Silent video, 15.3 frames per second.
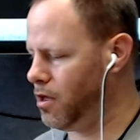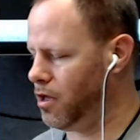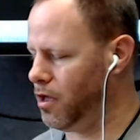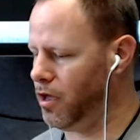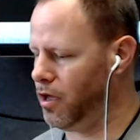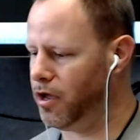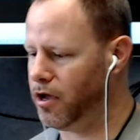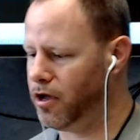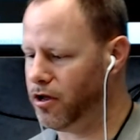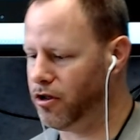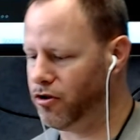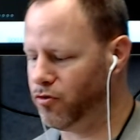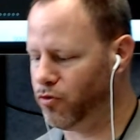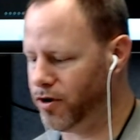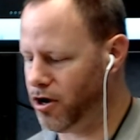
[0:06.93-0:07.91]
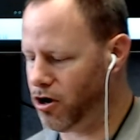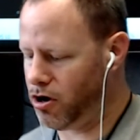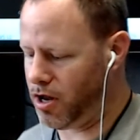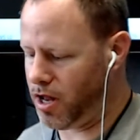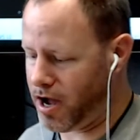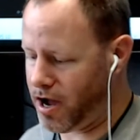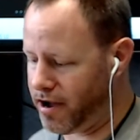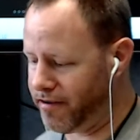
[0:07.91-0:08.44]
And we are
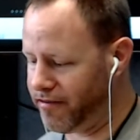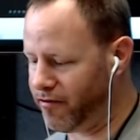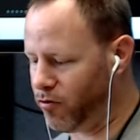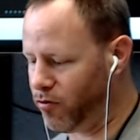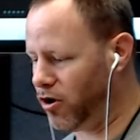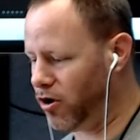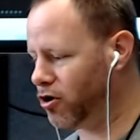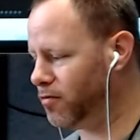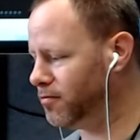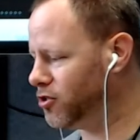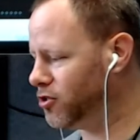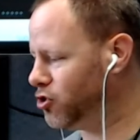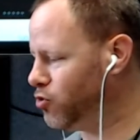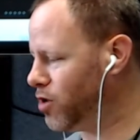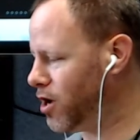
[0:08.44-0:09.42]
live. Welcome to